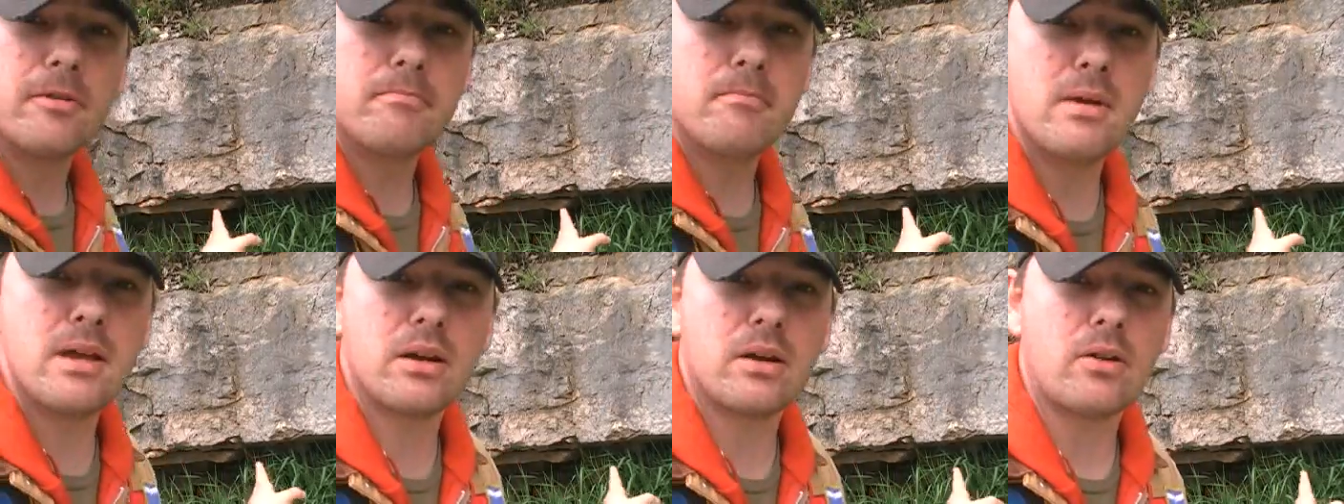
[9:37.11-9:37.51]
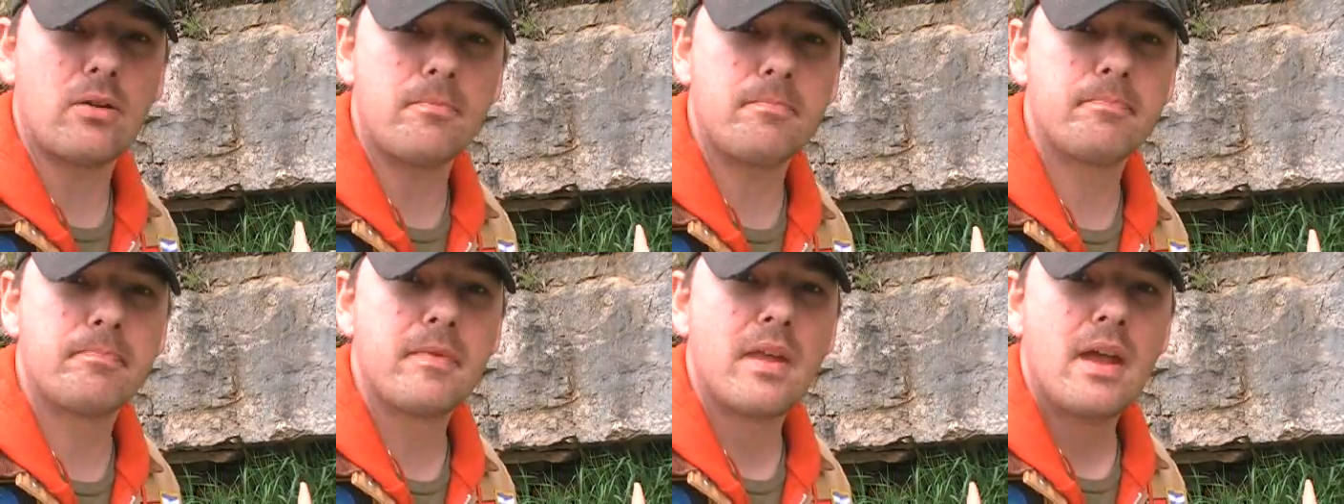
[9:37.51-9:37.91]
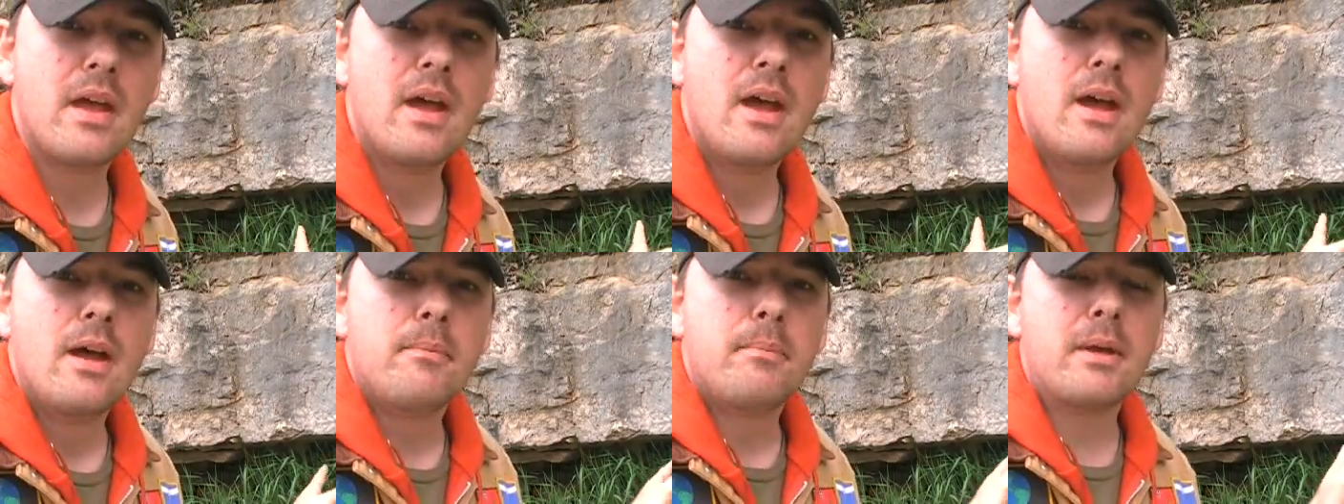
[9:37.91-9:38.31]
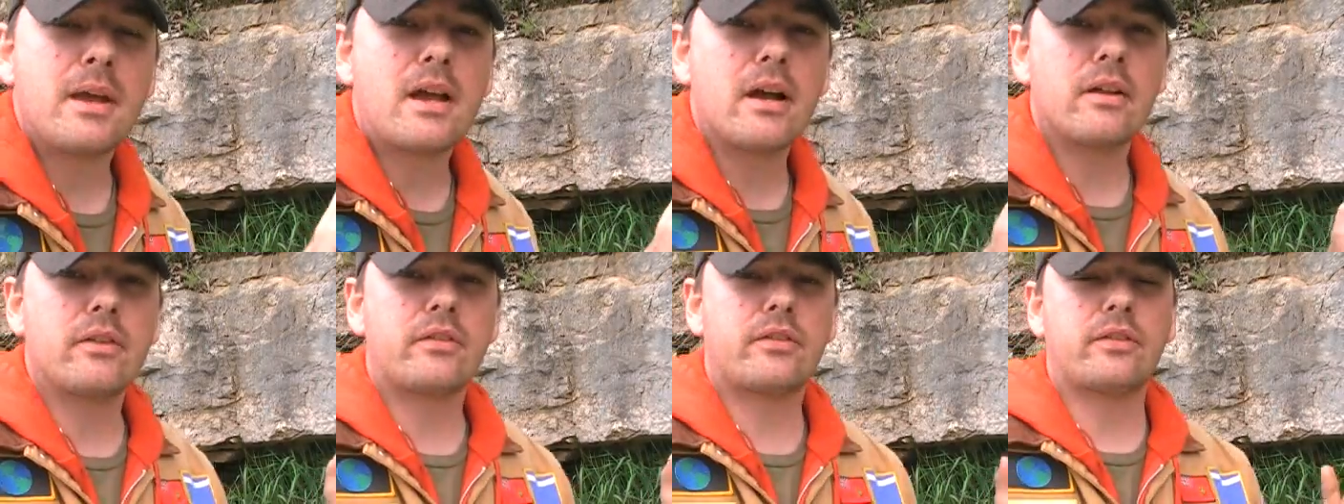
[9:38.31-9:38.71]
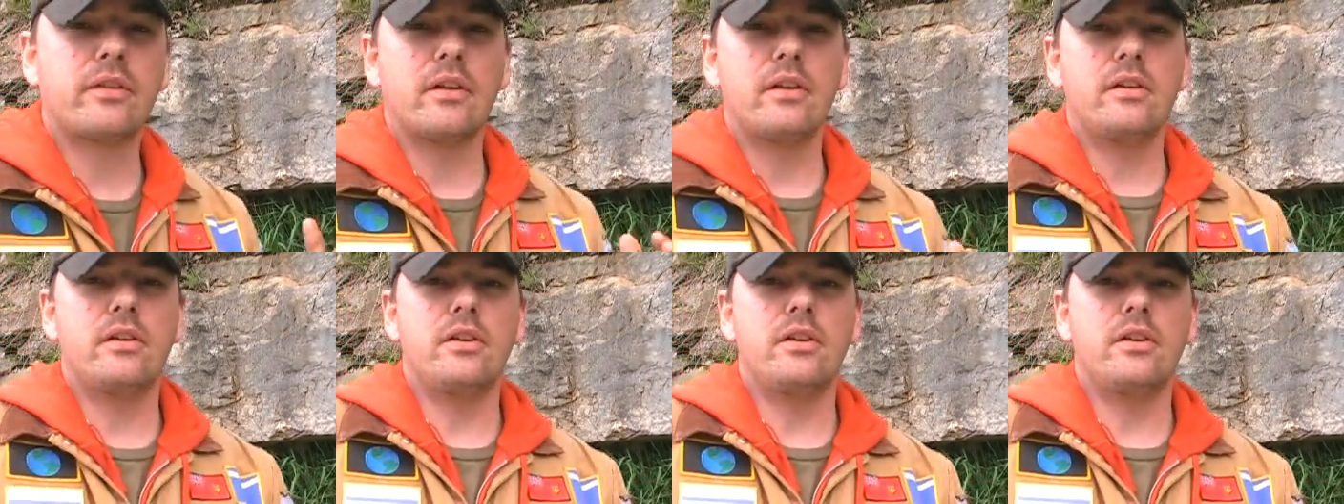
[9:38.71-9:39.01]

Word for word: the middle because